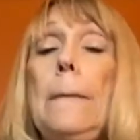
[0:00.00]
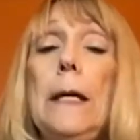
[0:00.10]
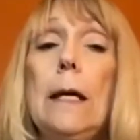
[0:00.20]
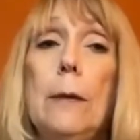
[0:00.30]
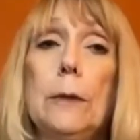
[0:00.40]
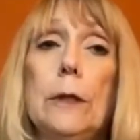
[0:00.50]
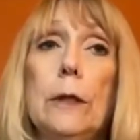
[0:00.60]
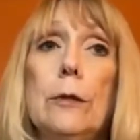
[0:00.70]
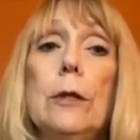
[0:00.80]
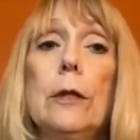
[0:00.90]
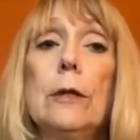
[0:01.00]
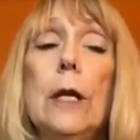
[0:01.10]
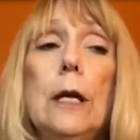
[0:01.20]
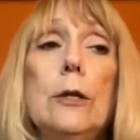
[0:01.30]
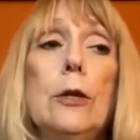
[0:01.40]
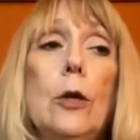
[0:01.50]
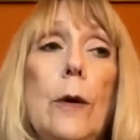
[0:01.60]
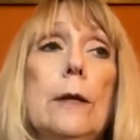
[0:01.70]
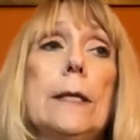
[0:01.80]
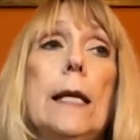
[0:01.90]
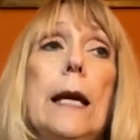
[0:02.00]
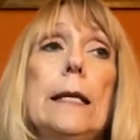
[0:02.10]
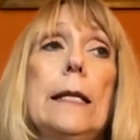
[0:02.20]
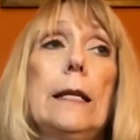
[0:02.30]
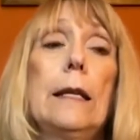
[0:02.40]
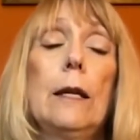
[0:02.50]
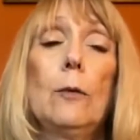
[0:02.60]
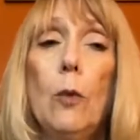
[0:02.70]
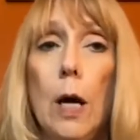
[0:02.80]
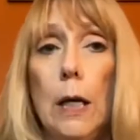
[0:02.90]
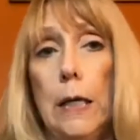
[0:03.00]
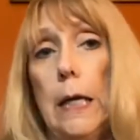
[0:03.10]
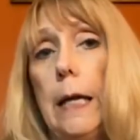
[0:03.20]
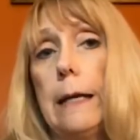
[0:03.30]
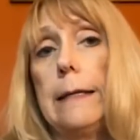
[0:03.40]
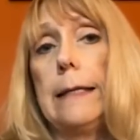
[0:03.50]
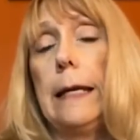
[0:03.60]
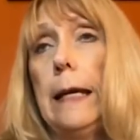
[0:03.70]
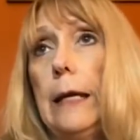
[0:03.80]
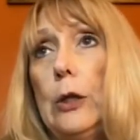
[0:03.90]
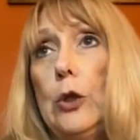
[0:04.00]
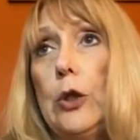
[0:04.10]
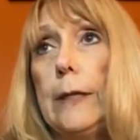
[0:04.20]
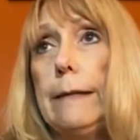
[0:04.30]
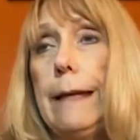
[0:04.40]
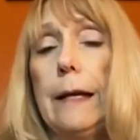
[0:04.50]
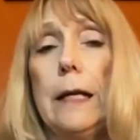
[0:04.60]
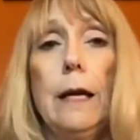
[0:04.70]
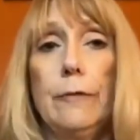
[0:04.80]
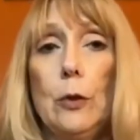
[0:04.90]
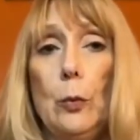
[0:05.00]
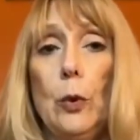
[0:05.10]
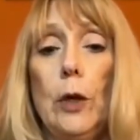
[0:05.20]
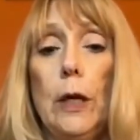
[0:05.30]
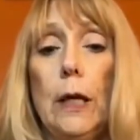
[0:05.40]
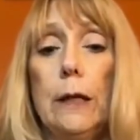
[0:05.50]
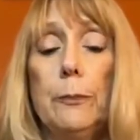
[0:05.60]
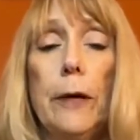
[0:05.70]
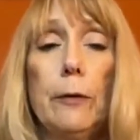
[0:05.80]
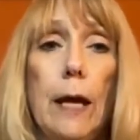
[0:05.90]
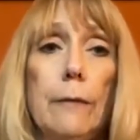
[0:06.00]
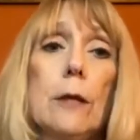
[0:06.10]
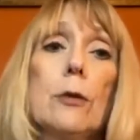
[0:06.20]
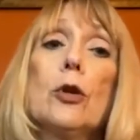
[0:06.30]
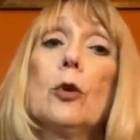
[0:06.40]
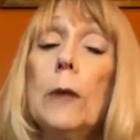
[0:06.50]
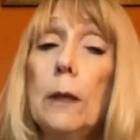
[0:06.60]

being able to to to go outside and, and walk and just not have to worry about having so many